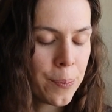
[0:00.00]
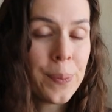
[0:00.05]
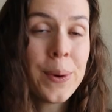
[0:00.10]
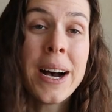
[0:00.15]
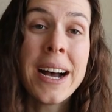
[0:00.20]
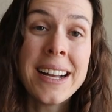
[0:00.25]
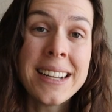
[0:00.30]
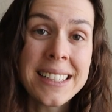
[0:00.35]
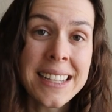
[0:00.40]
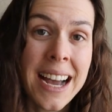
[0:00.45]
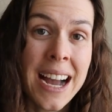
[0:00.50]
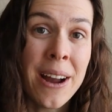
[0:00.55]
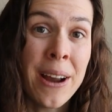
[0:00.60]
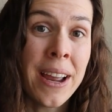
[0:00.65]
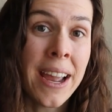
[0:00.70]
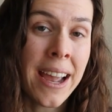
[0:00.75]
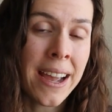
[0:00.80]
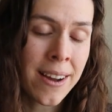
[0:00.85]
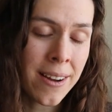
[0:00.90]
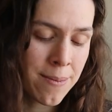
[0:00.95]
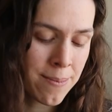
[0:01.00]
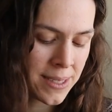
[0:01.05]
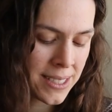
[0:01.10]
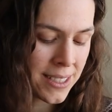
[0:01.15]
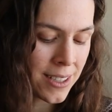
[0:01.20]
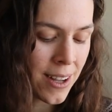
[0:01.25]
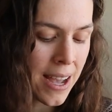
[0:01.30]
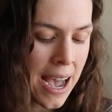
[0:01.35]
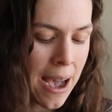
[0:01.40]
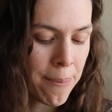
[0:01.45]
But I am
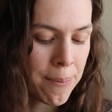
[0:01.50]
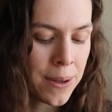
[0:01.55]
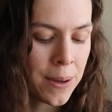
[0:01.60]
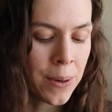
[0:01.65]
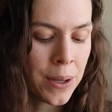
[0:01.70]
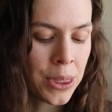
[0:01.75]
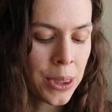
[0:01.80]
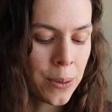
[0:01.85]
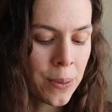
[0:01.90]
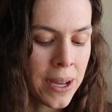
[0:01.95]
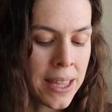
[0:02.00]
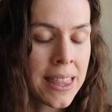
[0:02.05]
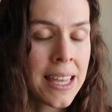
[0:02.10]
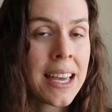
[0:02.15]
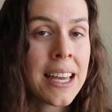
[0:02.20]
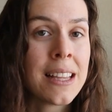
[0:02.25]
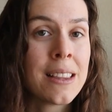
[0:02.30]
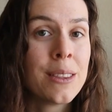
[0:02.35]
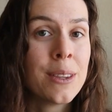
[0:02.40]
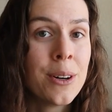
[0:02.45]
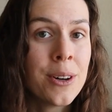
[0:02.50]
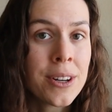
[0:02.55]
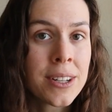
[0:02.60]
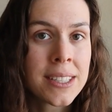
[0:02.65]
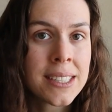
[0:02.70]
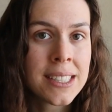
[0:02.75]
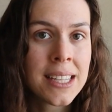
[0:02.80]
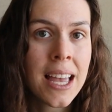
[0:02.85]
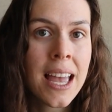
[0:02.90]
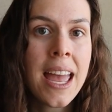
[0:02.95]
still happy with the way that it
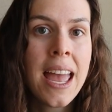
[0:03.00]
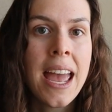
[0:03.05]
looks.